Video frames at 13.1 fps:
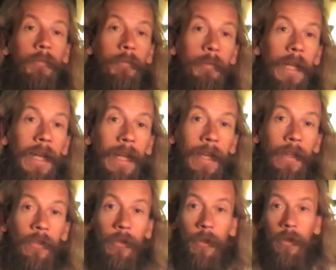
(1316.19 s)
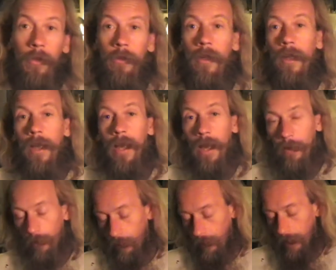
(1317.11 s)
a bit later, have
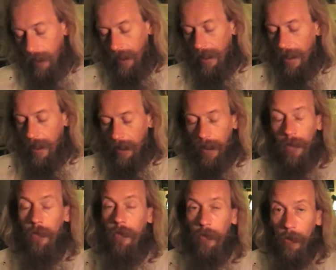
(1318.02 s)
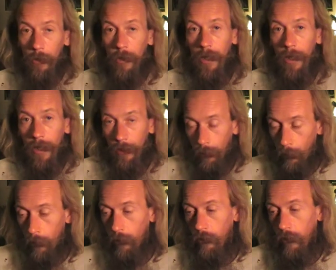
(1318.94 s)
a look at it again. Let's soak it, let's
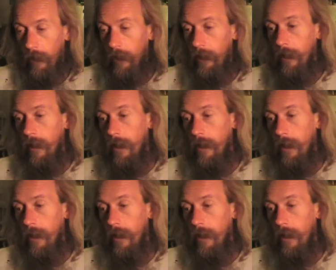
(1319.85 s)
wash it.